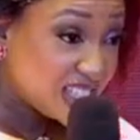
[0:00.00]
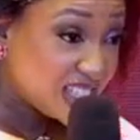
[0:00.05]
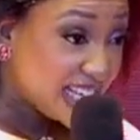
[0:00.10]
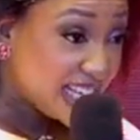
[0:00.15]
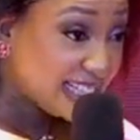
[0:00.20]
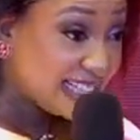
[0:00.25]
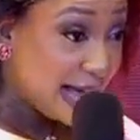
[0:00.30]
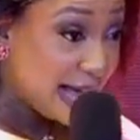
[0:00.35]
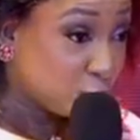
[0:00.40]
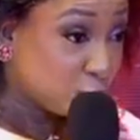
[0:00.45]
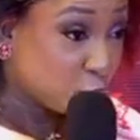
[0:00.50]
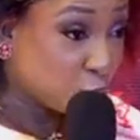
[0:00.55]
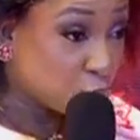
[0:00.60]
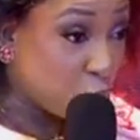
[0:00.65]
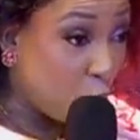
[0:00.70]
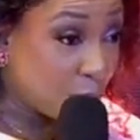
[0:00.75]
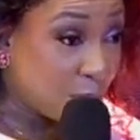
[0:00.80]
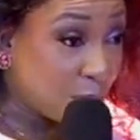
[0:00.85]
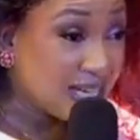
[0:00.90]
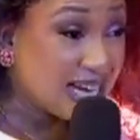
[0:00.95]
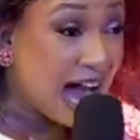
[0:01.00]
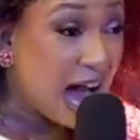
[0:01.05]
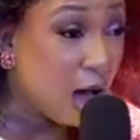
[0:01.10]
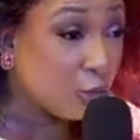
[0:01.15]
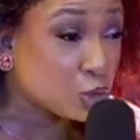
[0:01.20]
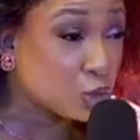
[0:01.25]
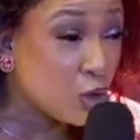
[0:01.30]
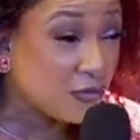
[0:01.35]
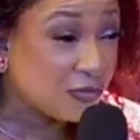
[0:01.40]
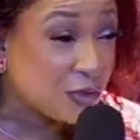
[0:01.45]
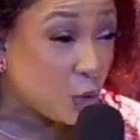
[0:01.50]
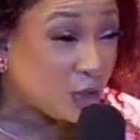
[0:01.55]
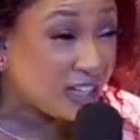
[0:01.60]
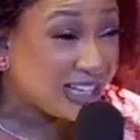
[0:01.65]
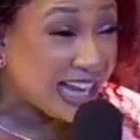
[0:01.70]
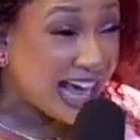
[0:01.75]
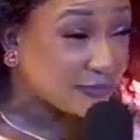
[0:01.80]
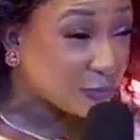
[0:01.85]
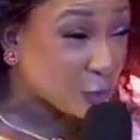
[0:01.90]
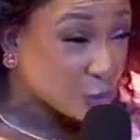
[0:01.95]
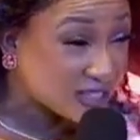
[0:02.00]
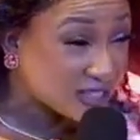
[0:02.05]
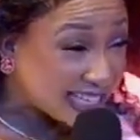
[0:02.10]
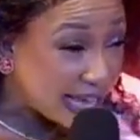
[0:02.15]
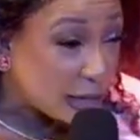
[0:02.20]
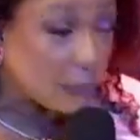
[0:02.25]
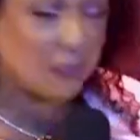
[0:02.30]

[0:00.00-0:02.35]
them dropping out of your life yourself.